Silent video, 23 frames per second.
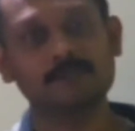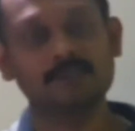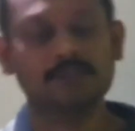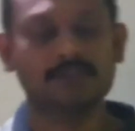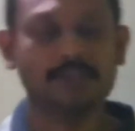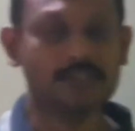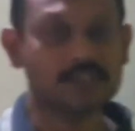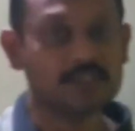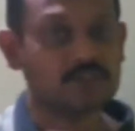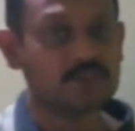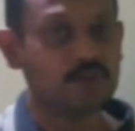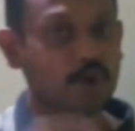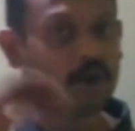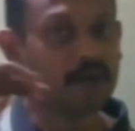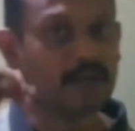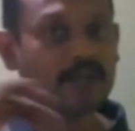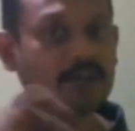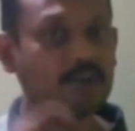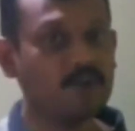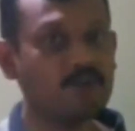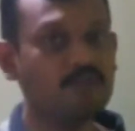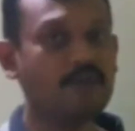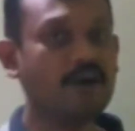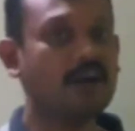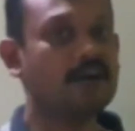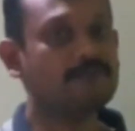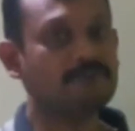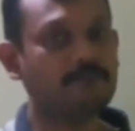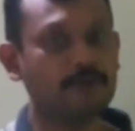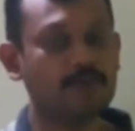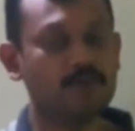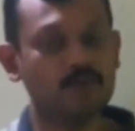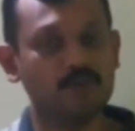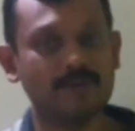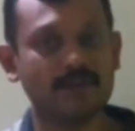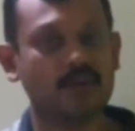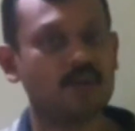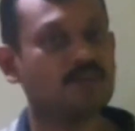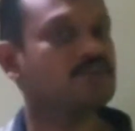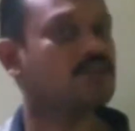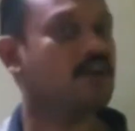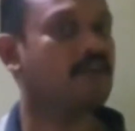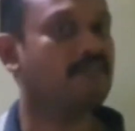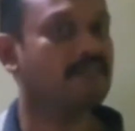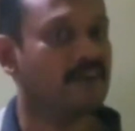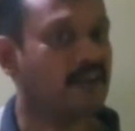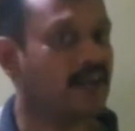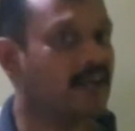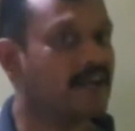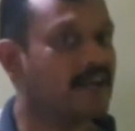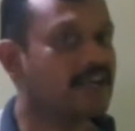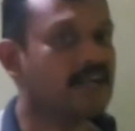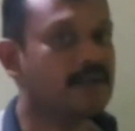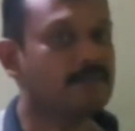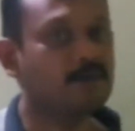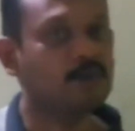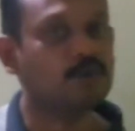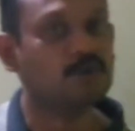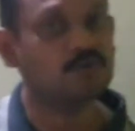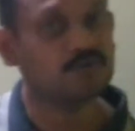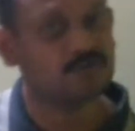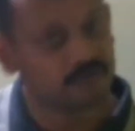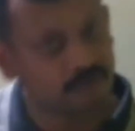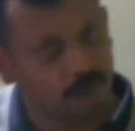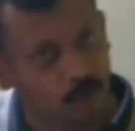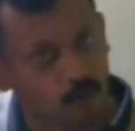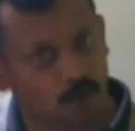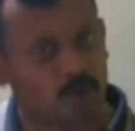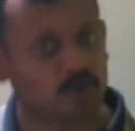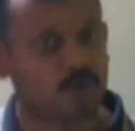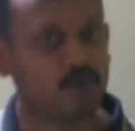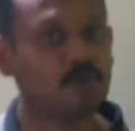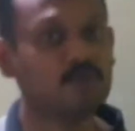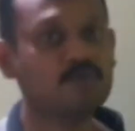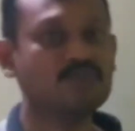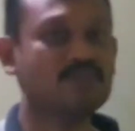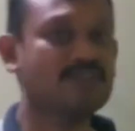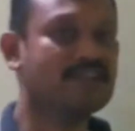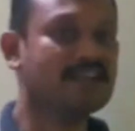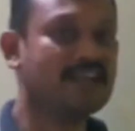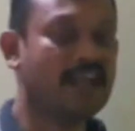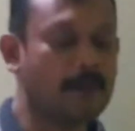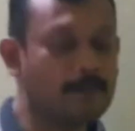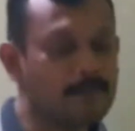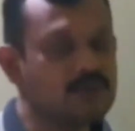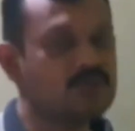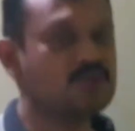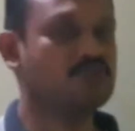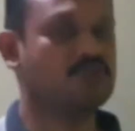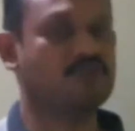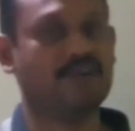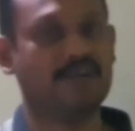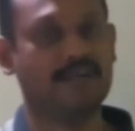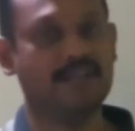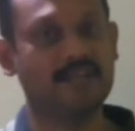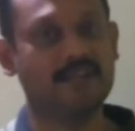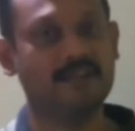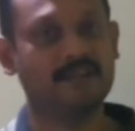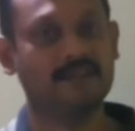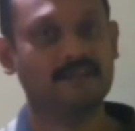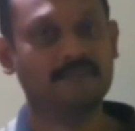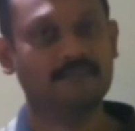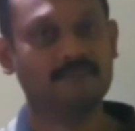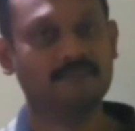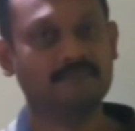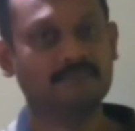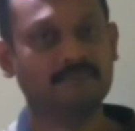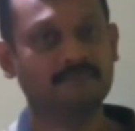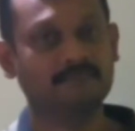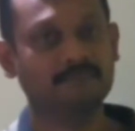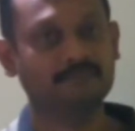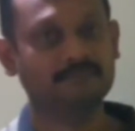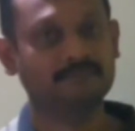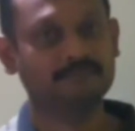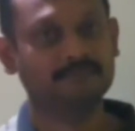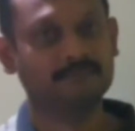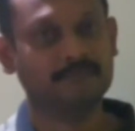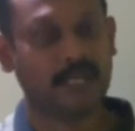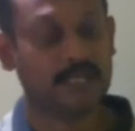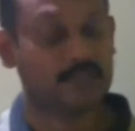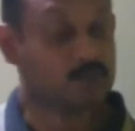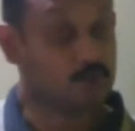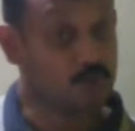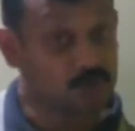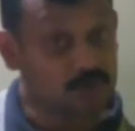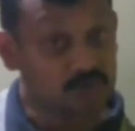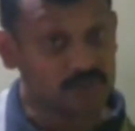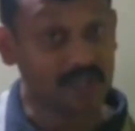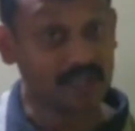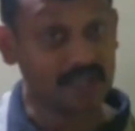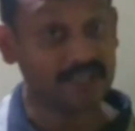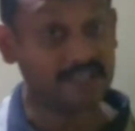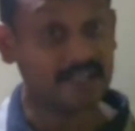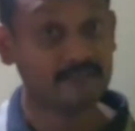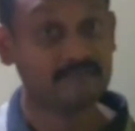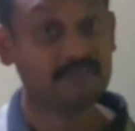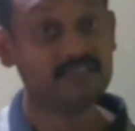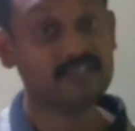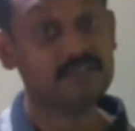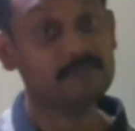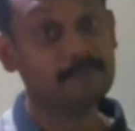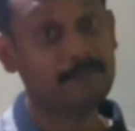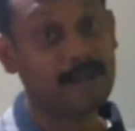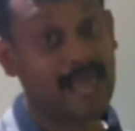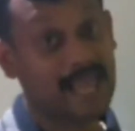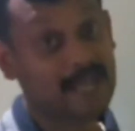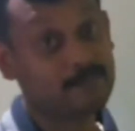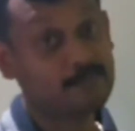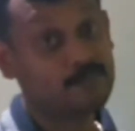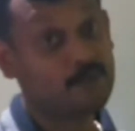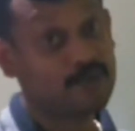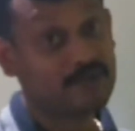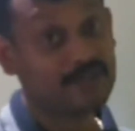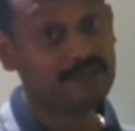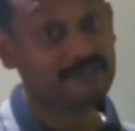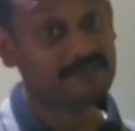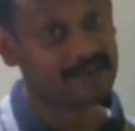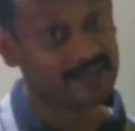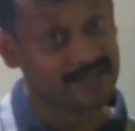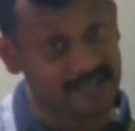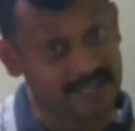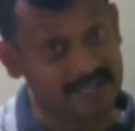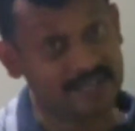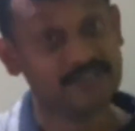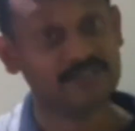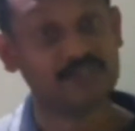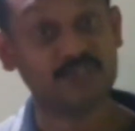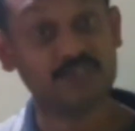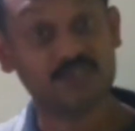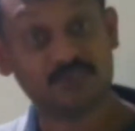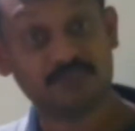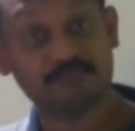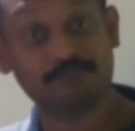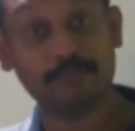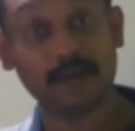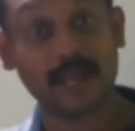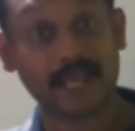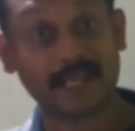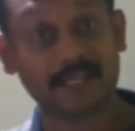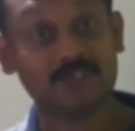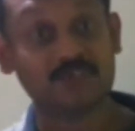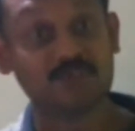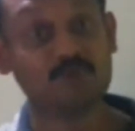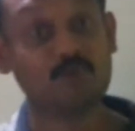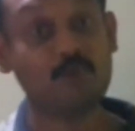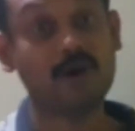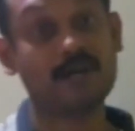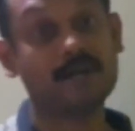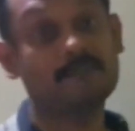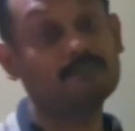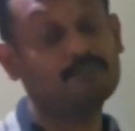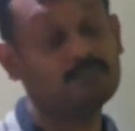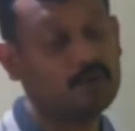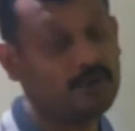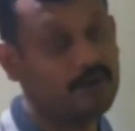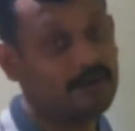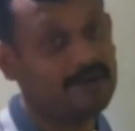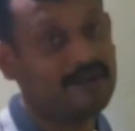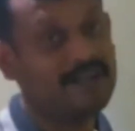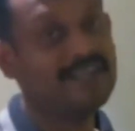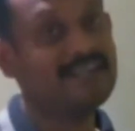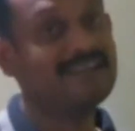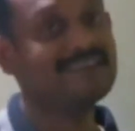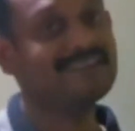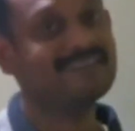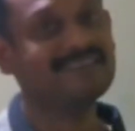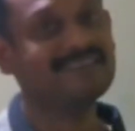This is not a new word for you because you have learned about photons in chemistry associated with the black body radiations, Planck's quantum theory.